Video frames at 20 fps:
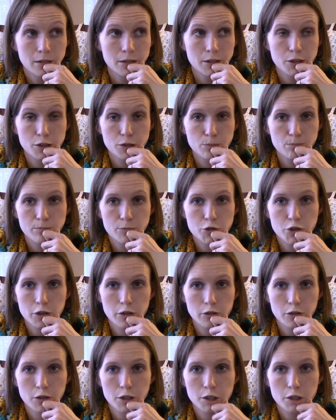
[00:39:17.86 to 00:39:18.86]
the
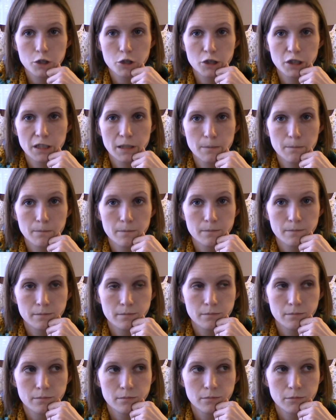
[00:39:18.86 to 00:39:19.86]
sugar and cream
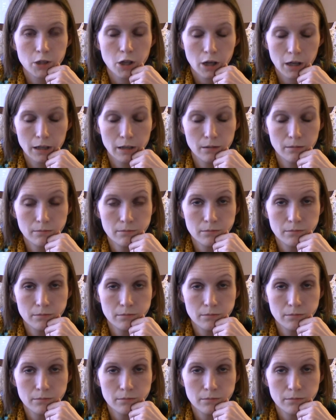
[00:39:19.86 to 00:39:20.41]
cotton.